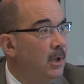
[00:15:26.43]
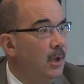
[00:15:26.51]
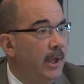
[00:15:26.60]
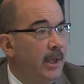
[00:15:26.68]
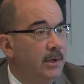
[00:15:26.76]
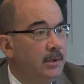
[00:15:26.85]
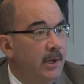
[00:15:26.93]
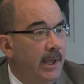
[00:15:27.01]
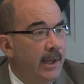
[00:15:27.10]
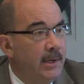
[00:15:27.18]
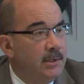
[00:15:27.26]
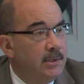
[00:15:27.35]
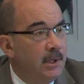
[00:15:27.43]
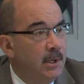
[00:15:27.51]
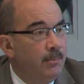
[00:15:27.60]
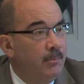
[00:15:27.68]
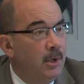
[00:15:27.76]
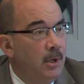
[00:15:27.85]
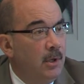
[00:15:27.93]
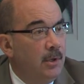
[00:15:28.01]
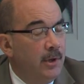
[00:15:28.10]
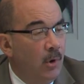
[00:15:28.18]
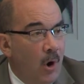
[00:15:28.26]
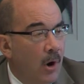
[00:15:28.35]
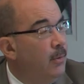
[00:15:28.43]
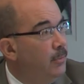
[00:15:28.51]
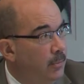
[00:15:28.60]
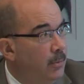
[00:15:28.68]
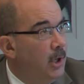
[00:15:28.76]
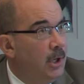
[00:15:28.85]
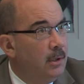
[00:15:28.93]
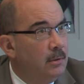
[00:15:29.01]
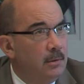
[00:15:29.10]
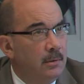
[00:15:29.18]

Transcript: And, and um, there are, uh,